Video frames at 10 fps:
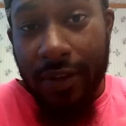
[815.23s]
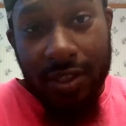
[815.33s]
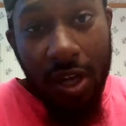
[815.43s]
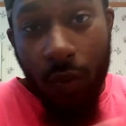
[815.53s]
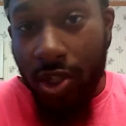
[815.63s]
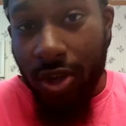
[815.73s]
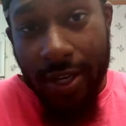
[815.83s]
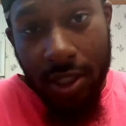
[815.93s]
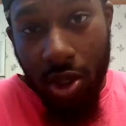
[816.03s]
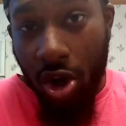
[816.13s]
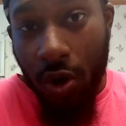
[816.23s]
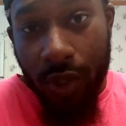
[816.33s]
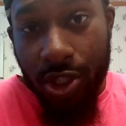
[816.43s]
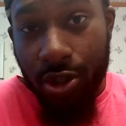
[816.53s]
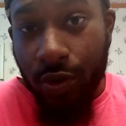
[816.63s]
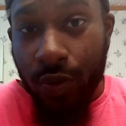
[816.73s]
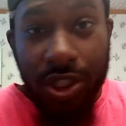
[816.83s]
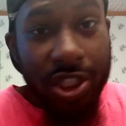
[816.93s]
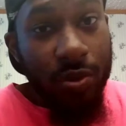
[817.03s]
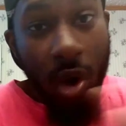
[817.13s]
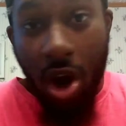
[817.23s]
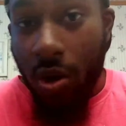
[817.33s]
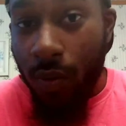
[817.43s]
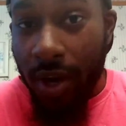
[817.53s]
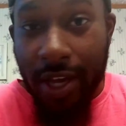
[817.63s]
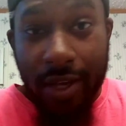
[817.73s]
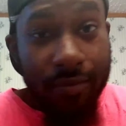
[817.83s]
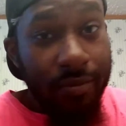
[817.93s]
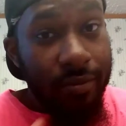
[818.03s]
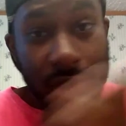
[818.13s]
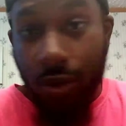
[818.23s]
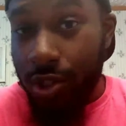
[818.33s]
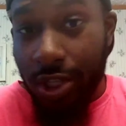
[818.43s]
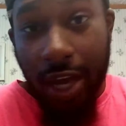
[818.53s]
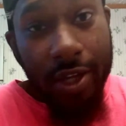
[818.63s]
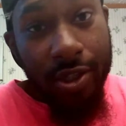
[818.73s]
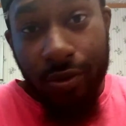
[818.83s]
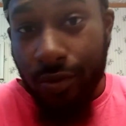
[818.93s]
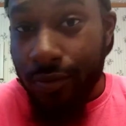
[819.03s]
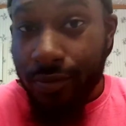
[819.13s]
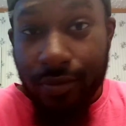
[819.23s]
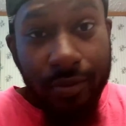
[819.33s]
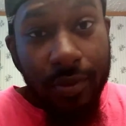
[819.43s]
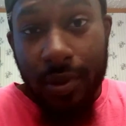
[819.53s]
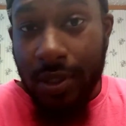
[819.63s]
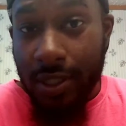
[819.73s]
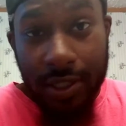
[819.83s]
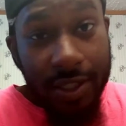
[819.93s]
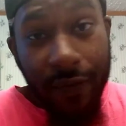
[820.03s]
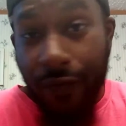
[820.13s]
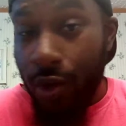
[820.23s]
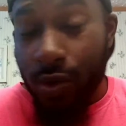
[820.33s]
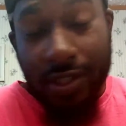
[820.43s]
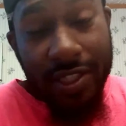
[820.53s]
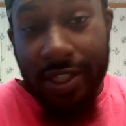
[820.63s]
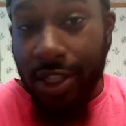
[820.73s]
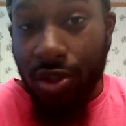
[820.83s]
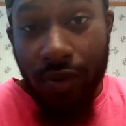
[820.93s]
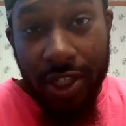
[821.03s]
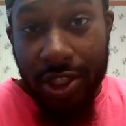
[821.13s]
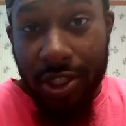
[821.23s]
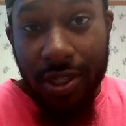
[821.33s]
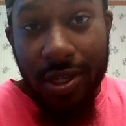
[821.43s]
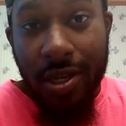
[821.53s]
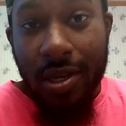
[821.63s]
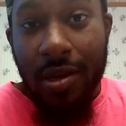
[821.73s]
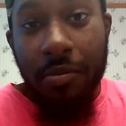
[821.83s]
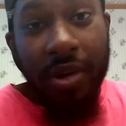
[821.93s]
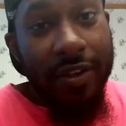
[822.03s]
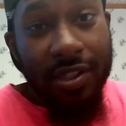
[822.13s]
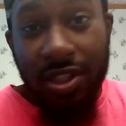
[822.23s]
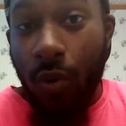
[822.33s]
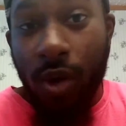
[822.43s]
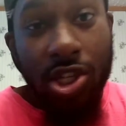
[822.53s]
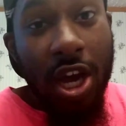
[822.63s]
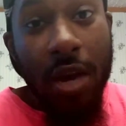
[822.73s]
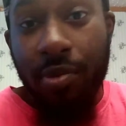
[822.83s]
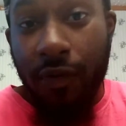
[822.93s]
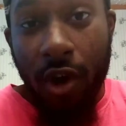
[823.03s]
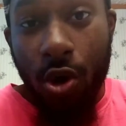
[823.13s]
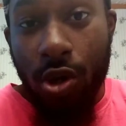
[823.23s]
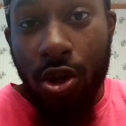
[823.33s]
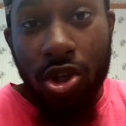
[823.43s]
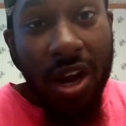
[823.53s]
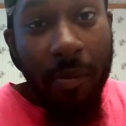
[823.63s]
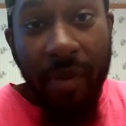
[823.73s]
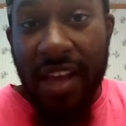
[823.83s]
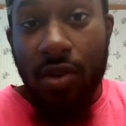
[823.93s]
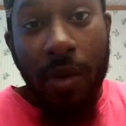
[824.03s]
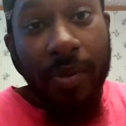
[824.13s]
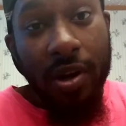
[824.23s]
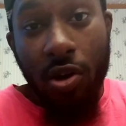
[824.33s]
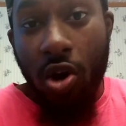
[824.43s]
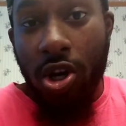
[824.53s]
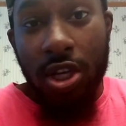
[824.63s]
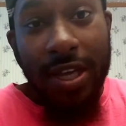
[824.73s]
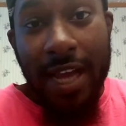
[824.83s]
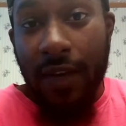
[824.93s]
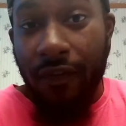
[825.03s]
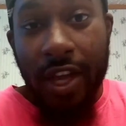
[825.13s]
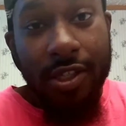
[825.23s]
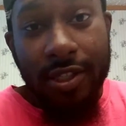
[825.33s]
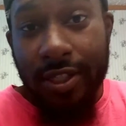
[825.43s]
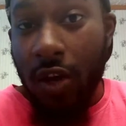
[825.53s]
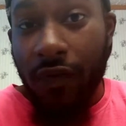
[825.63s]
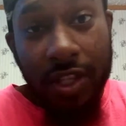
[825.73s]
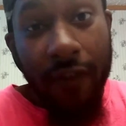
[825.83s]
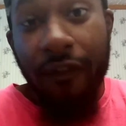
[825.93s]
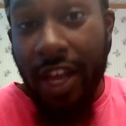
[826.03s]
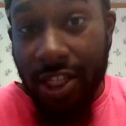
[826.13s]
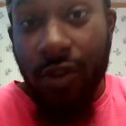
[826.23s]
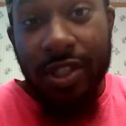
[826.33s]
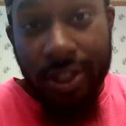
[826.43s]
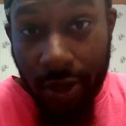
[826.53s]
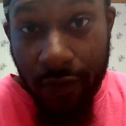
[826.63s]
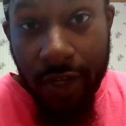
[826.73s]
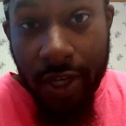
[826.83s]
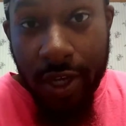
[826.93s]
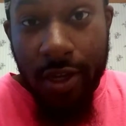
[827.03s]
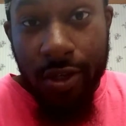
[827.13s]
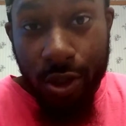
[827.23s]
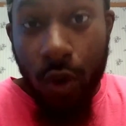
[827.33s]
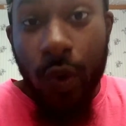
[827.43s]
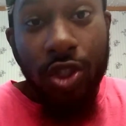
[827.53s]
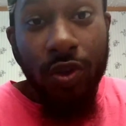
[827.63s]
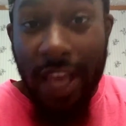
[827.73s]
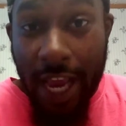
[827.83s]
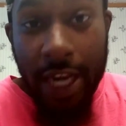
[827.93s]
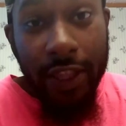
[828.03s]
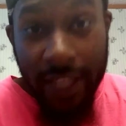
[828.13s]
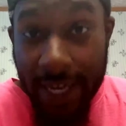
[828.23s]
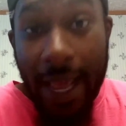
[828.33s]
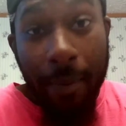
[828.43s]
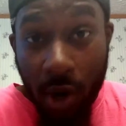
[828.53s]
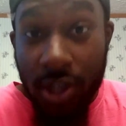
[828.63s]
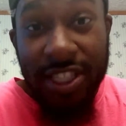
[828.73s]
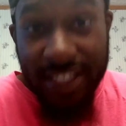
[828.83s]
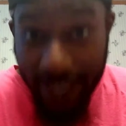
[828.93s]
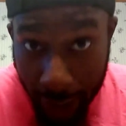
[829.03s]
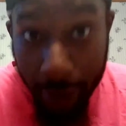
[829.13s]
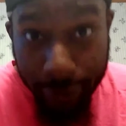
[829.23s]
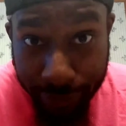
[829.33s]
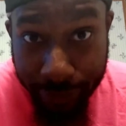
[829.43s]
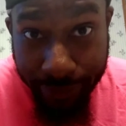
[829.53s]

If someone try to start with you, just walk away, do what you gotta do, diffuse the situation. But if someone try to provoke you, try to back you up in the corner, you gotta defend yourself, defend yourself do what you can to lay that person down.